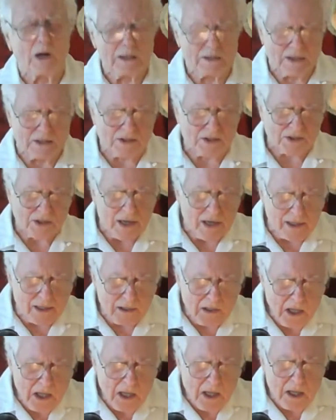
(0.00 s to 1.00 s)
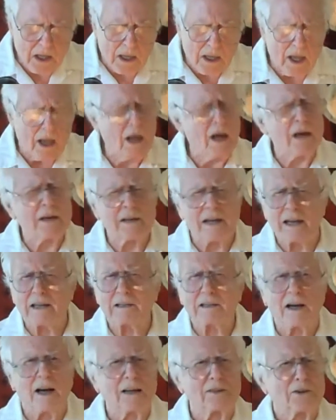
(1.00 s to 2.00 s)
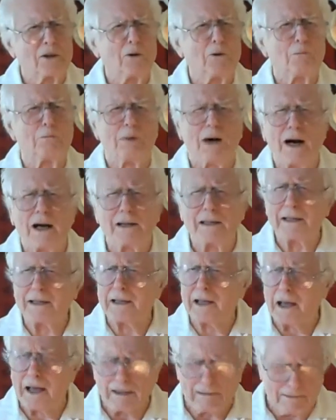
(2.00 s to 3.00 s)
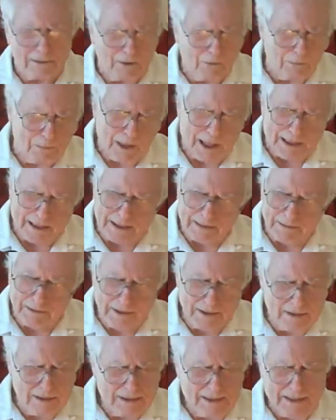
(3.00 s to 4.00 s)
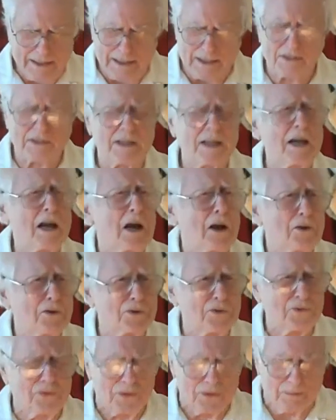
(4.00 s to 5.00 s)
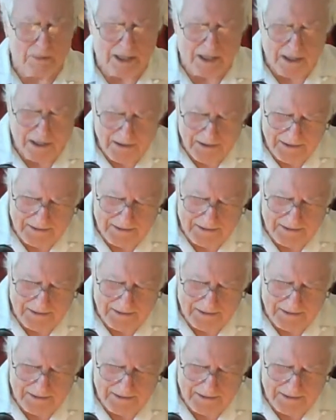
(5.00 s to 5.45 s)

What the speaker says: want to sing, I ain't got no body and nobody cares for me.